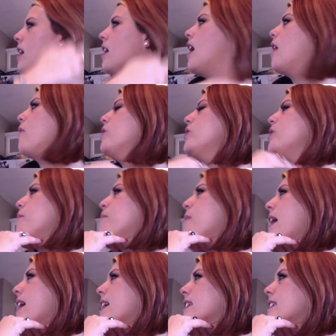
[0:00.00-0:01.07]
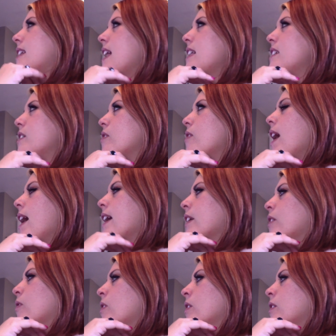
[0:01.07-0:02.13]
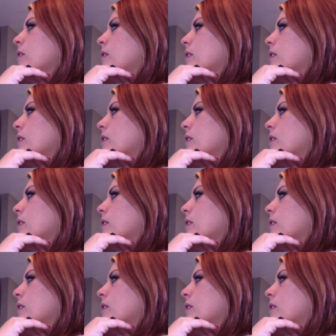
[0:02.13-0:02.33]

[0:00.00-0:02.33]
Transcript: I wish, Maya, is that still hanging on